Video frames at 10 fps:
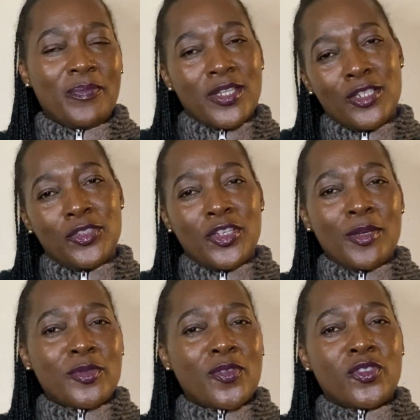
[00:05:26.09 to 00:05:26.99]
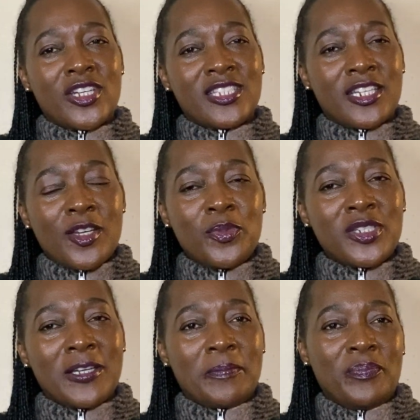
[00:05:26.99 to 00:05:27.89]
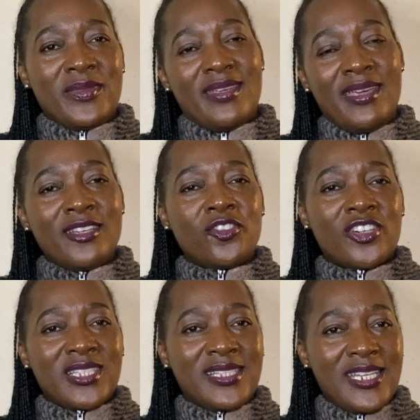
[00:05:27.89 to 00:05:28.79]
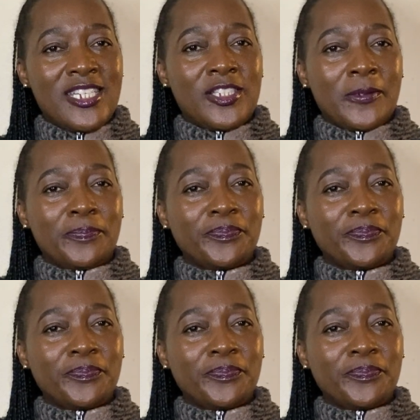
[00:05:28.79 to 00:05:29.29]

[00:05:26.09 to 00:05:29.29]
in terms of transcription and translation.